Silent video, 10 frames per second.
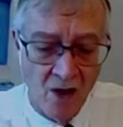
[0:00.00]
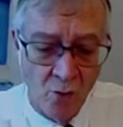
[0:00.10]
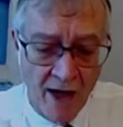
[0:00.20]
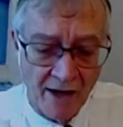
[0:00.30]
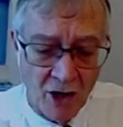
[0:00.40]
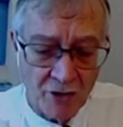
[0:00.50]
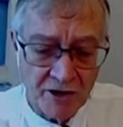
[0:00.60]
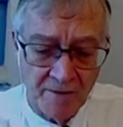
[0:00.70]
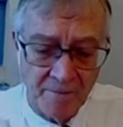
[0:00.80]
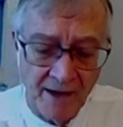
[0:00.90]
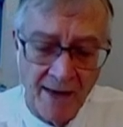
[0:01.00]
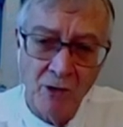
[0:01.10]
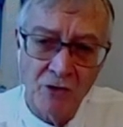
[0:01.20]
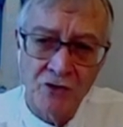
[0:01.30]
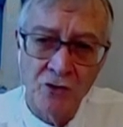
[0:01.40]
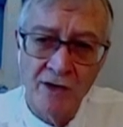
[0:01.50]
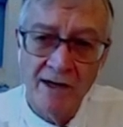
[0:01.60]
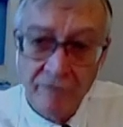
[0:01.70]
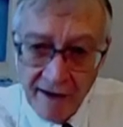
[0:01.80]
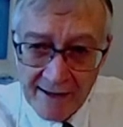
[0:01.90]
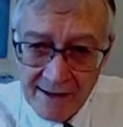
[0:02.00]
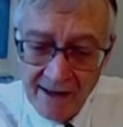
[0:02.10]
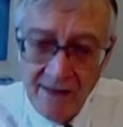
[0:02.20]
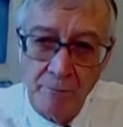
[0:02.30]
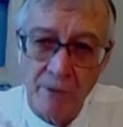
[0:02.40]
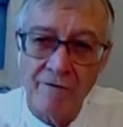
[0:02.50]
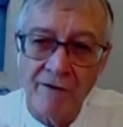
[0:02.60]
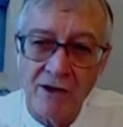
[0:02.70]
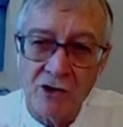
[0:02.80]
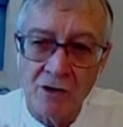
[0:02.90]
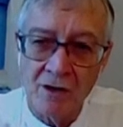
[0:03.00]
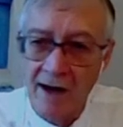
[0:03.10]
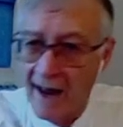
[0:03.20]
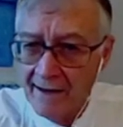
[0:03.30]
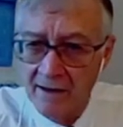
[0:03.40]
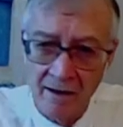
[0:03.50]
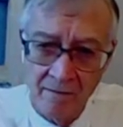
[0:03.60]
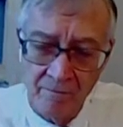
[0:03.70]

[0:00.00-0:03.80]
We are not able to invest in prevention like